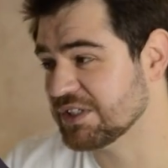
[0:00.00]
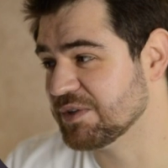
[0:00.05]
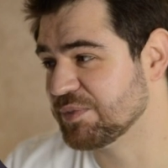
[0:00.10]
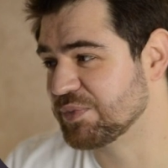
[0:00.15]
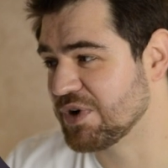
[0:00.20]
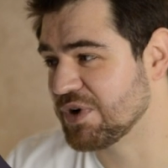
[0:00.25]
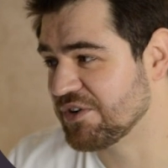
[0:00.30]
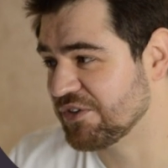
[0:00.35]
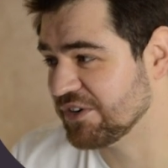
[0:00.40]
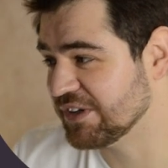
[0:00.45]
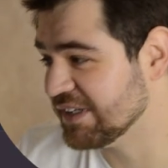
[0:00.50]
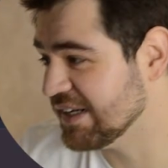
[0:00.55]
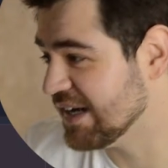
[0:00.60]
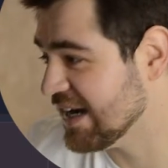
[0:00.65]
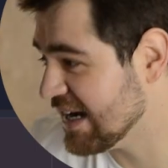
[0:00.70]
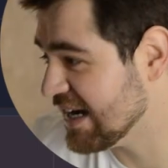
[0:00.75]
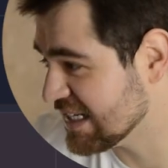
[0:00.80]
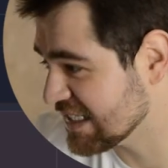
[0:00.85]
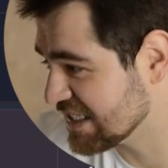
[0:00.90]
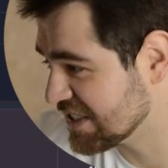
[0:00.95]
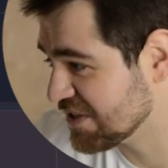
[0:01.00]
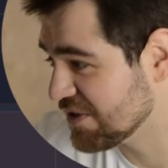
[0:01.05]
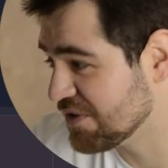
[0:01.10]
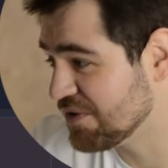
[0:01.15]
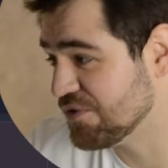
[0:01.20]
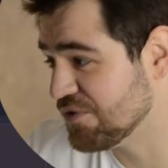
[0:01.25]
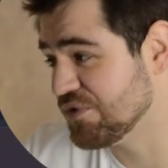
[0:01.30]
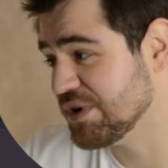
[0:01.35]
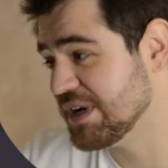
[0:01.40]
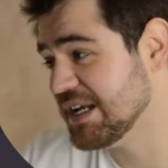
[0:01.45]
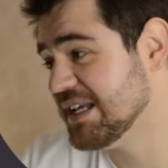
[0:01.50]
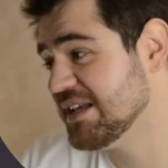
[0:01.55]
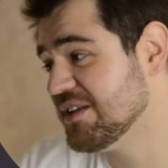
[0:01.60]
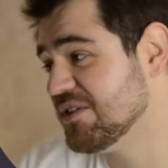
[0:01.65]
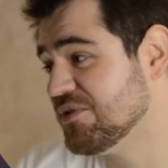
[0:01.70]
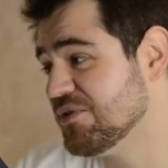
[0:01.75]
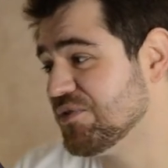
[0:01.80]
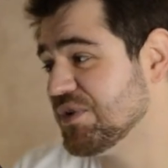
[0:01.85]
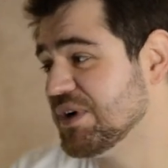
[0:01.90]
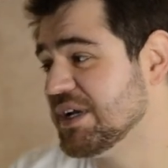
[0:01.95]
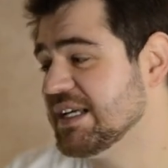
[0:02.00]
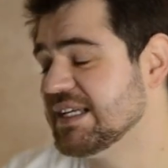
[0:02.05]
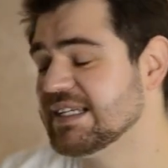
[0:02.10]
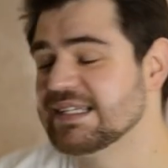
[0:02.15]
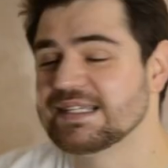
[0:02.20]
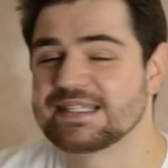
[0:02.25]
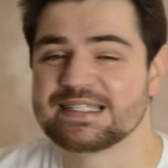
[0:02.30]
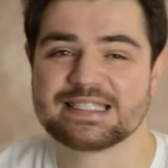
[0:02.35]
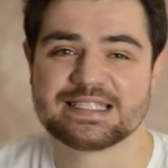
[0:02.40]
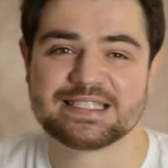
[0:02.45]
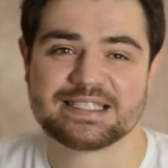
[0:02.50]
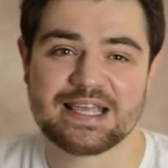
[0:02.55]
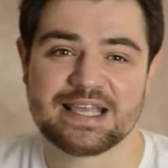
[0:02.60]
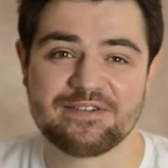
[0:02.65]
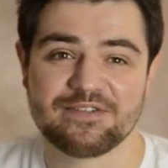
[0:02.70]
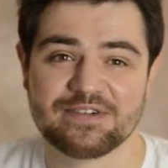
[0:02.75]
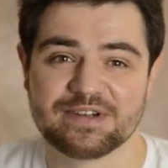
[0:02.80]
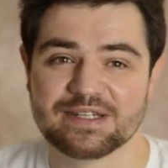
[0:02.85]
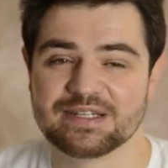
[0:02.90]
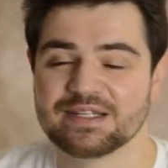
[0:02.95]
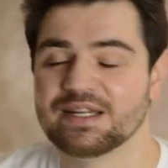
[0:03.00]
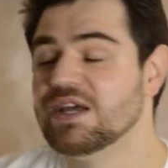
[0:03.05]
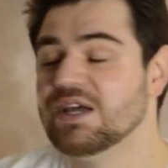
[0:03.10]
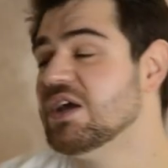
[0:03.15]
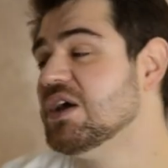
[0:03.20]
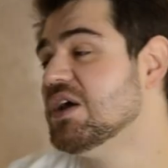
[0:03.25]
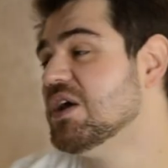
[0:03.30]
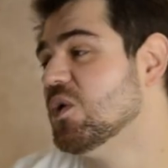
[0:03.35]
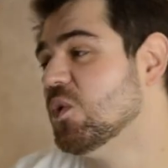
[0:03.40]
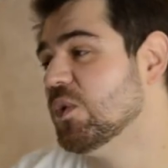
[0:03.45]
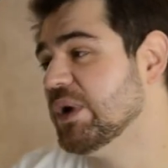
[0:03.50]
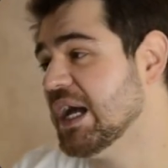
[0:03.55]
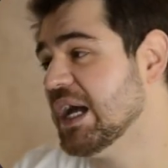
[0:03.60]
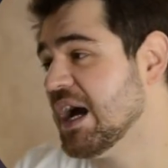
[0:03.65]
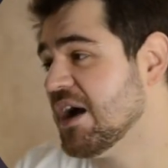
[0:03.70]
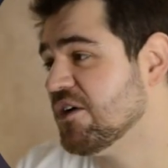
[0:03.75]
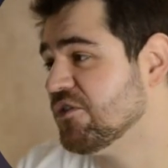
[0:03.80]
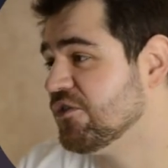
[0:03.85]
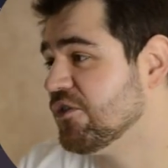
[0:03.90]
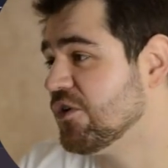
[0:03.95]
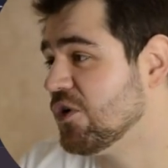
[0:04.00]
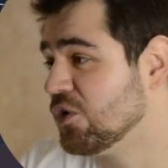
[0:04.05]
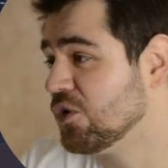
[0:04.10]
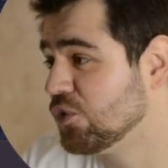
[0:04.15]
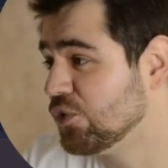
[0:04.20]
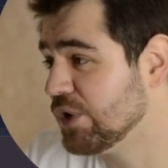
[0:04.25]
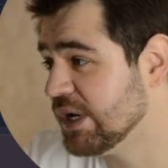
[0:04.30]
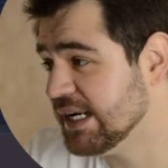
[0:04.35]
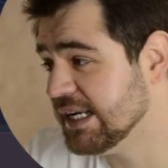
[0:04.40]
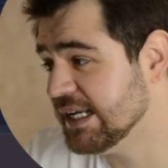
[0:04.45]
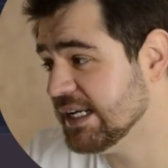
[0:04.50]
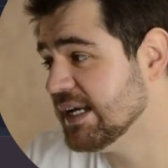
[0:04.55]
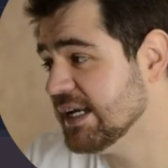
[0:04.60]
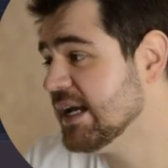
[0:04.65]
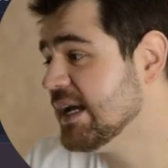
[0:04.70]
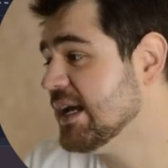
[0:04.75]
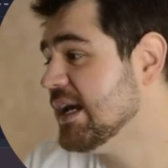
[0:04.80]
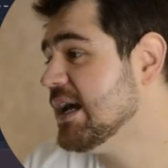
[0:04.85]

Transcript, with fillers: the profit, guys. 337. We have already